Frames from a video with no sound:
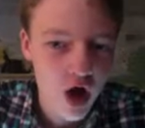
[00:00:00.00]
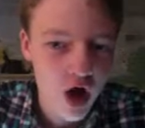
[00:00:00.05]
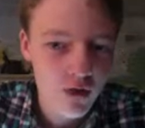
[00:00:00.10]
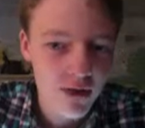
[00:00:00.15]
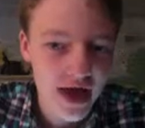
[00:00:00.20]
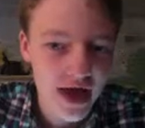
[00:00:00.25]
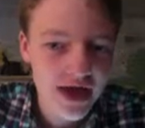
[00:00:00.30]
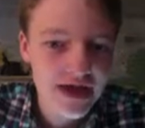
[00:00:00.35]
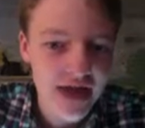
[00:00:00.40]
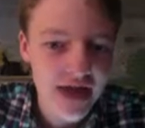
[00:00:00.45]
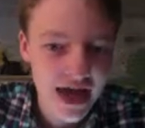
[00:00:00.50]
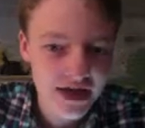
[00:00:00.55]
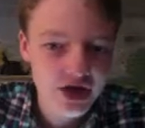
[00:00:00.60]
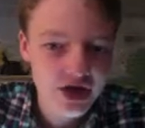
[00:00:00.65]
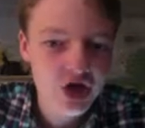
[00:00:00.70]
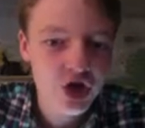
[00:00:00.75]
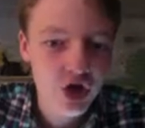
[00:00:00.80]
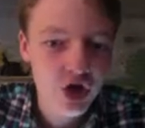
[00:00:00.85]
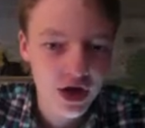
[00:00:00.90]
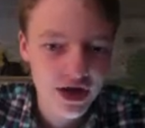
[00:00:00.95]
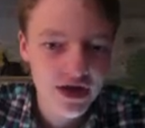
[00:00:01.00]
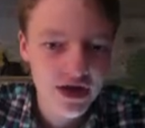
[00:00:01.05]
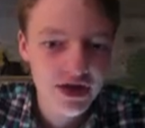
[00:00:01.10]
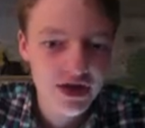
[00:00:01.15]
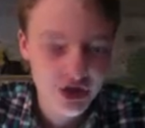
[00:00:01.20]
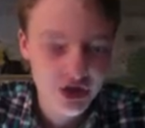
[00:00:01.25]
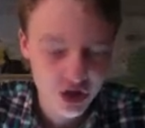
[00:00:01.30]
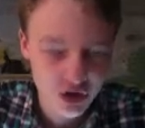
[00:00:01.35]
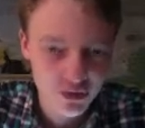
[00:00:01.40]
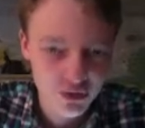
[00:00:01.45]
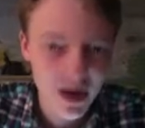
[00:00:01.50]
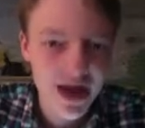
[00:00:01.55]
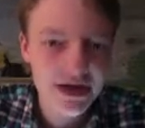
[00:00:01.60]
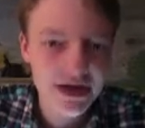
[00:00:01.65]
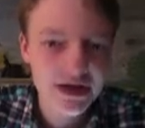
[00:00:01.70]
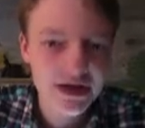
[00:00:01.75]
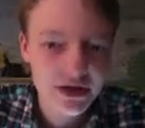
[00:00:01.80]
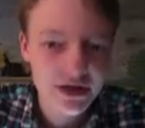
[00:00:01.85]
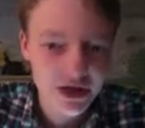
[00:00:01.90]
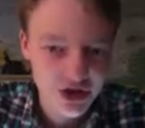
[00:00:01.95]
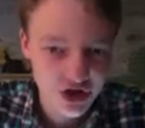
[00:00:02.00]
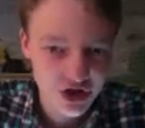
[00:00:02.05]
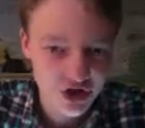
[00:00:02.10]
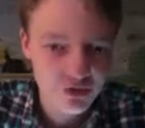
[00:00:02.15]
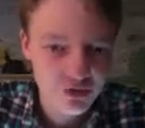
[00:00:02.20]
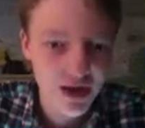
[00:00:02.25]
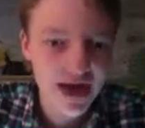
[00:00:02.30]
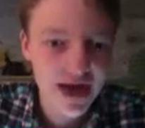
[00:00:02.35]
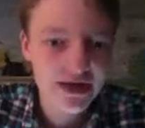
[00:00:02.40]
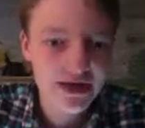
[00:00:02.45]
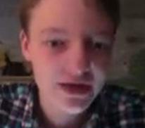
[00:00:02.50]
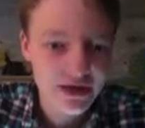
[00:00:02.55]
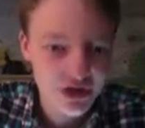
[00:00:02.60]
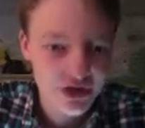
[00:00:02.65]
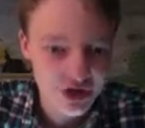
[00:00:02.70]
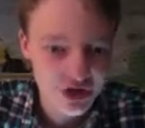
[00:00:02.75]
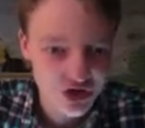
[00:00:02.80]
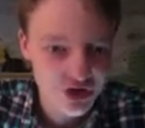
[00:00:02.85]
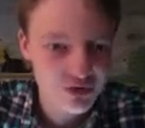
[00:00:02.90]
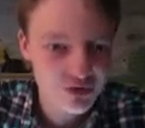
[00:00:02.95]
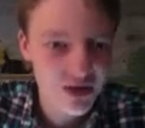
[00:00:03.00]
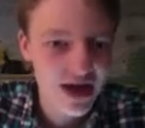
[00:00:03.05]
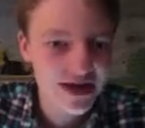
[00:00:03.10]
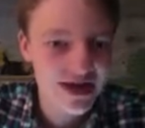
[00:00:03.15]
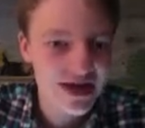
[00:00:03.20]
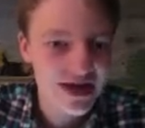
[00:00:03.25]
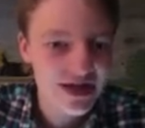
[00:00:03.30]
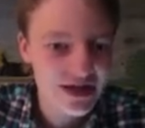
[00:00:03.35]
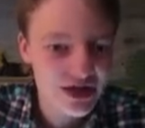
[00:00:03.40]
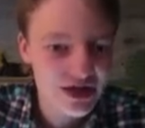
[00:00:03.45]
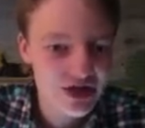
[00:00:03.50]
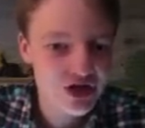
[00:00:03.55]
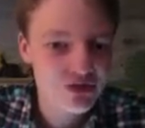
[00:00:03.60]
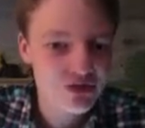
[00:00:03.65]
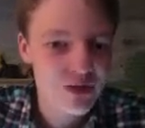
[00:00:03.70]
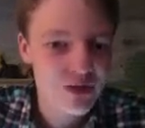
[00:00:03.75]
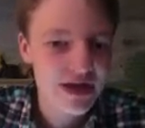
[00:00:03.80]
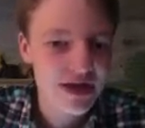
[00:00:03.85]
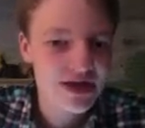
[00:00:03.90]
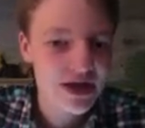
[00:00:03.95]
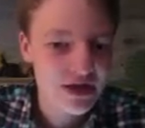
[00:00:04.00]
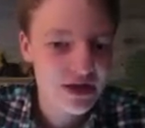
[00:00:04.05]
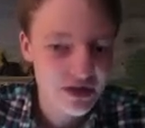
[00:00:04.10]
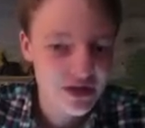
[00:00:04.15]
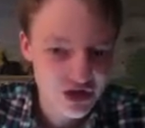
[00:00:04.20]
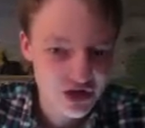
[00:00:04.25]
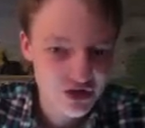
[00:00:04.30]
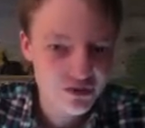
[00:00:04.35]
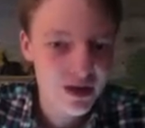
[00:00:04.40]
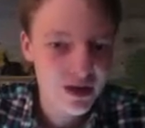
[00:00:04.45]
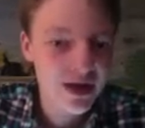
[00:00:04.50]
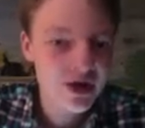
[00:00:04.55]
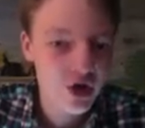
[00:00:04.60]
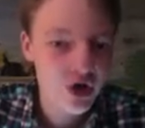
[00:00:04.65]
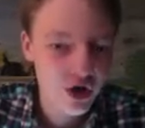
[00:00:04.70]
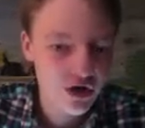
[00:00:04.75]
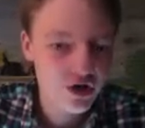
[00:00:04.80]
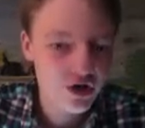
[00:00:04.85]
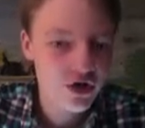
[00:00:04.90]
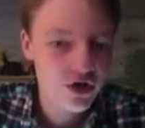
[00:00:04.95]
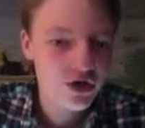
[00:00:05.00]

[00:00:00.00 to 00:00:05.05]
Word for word: Wrong way. Yes. Good. This is right. This is right. This is right. This is right. This is right. Good.